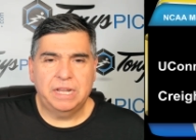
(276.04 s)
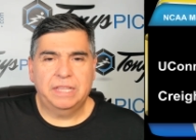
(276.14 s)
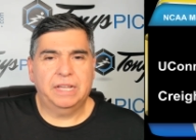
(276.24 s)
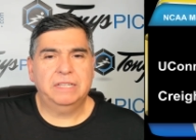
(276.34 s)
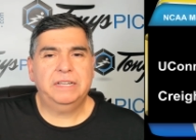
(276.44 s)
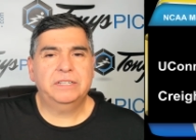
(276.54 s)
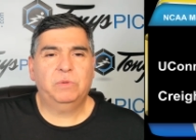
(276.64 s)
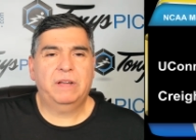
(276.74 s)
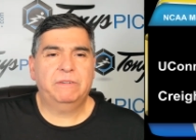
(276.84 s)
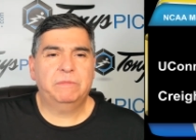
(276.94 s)
The Huskies
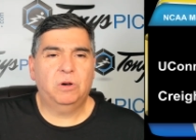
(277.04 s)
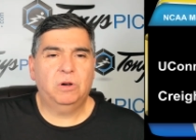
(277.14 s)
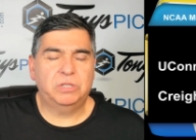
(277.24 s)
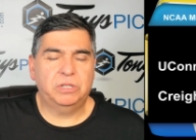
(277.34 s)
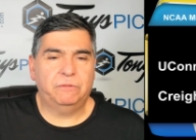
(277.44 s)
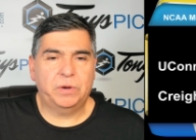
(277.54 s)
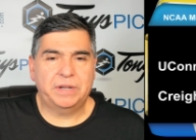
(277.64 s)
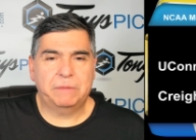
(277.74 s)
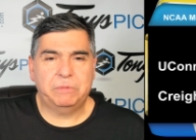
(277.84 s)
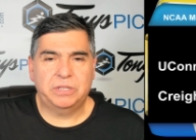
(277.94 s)
away from home shoot
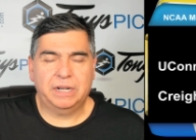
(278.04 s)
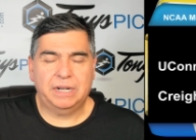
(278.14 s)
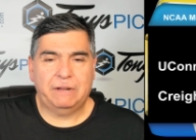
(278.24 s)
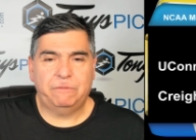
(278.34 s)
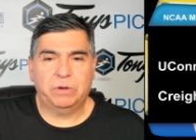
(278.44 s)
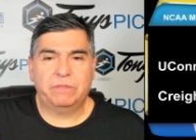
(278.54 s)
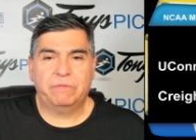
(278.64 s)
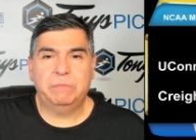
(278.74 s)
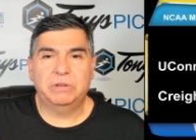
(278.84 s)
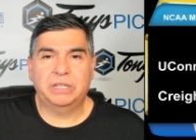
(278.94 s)
49%, allow
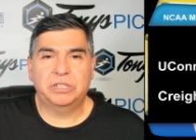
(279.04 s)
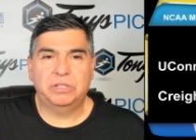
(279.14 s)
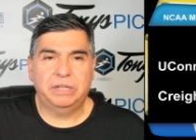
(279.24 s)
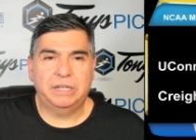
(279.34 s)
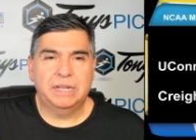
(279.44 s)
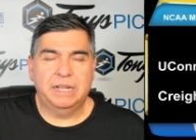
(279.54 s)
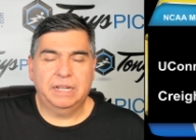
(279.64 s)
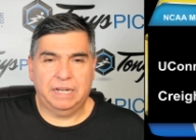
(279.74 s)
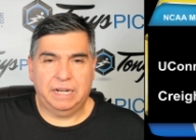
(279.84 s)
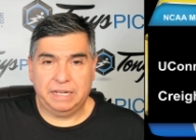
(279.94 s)
43% shooting.
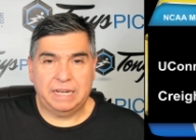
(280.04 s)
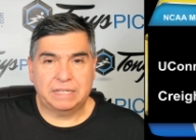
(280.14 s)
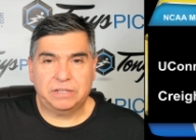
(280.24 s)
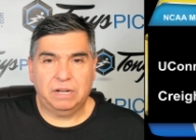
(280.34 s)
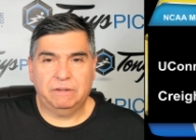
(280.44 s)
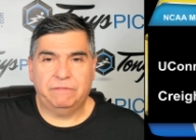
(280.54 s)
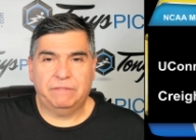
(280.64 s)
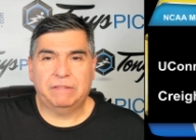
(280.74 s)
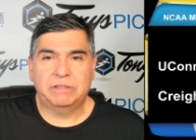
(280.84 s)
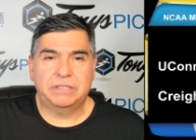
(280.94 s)
Connecticut has covered
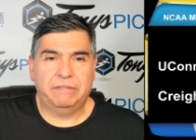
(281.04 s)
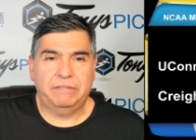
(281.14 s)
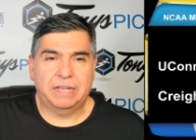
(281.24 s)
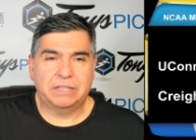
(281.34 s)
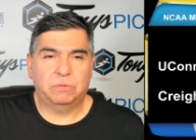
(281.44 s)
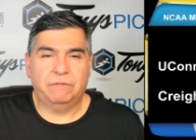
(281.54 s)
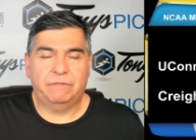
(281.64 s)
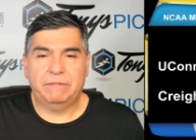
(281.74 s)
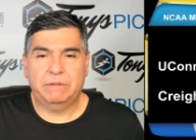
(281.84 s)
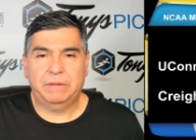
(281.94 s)
5 of 7 as a road favorite.